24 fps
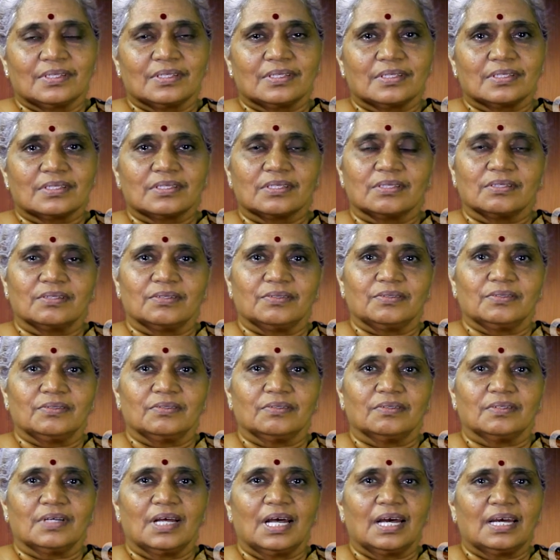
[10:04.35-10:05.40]

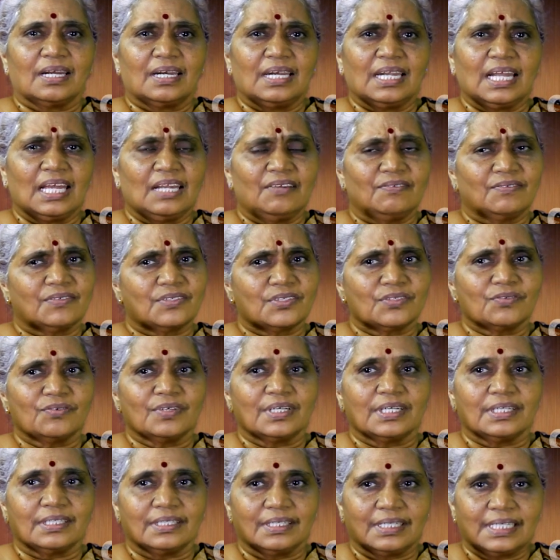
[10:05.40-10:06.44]
So our lives
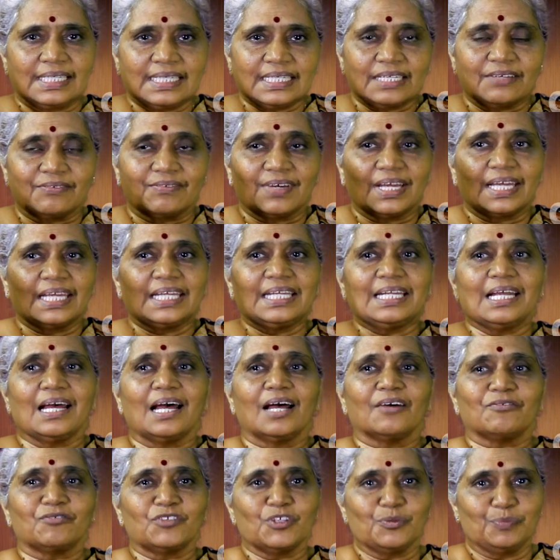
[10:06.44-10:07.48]
were really divine
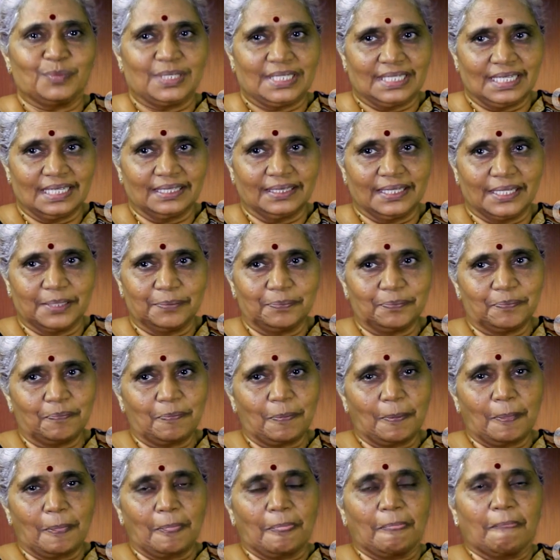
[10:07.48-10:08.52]
after meeting them.
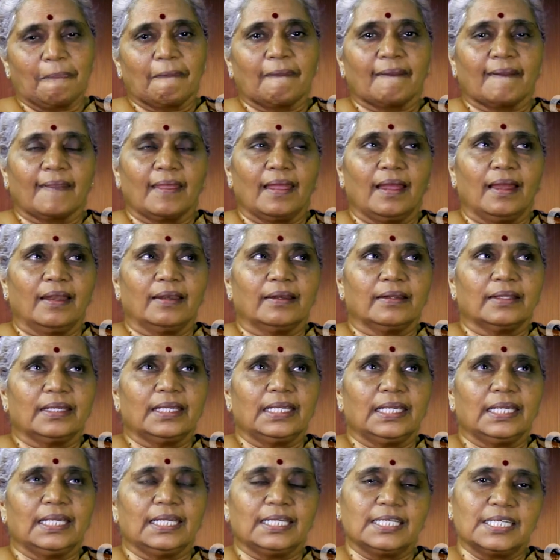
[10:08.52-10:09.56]
And
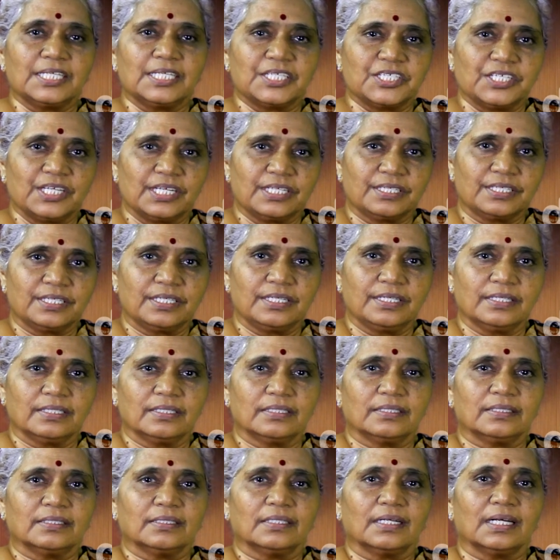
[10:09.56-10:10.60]
he initiated
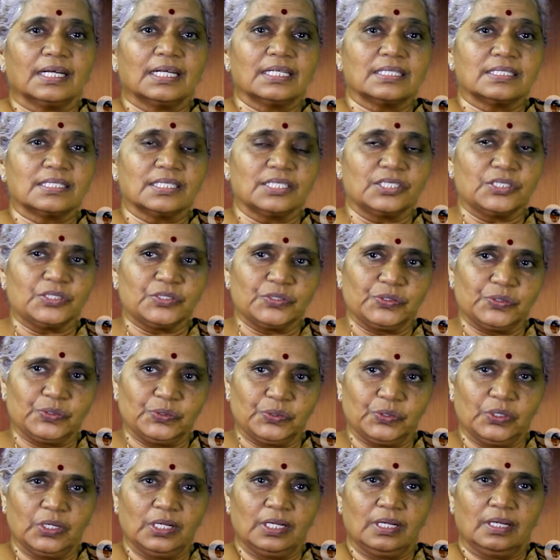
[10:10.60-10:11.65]
us into
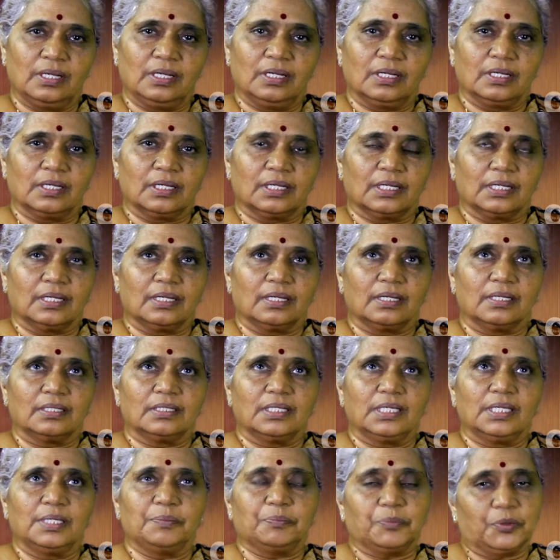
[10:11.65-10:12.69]

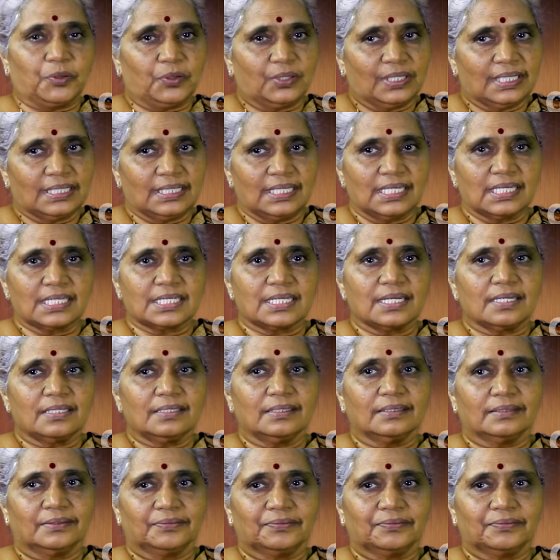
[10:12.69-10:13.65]
the Purna Diksha.